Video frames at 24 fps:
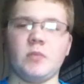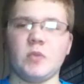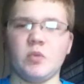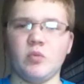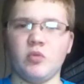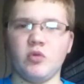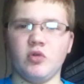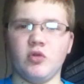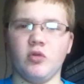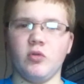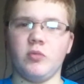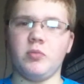
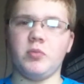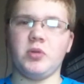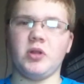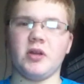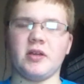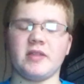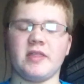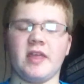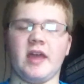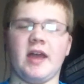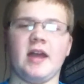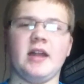we'll
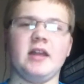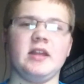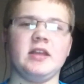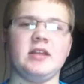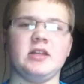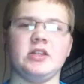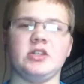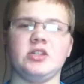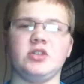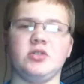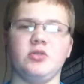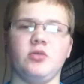plug that
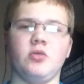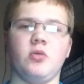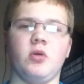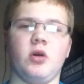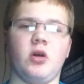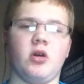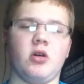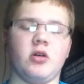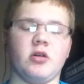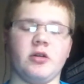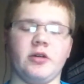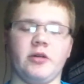into
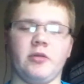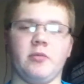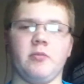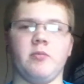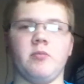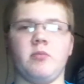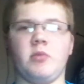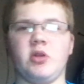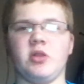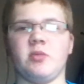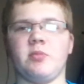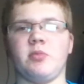our
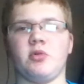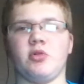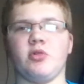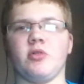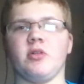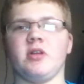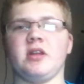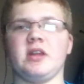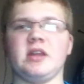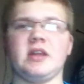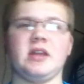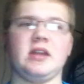
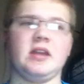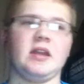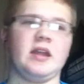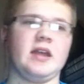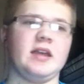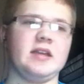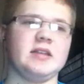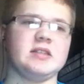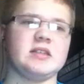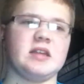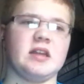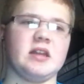motherboard in
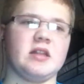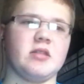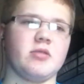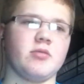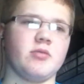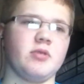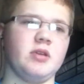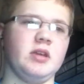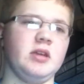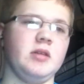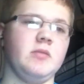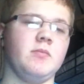a SATA
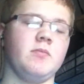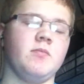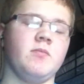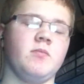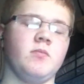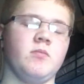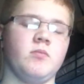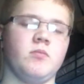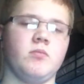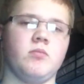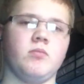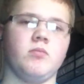3
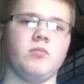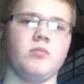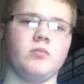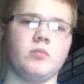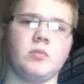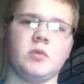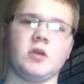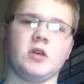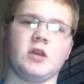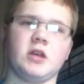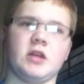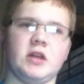
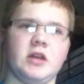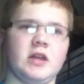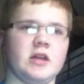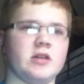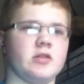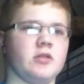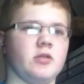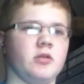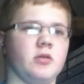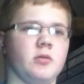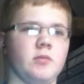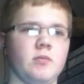
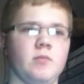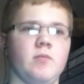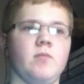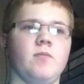connector.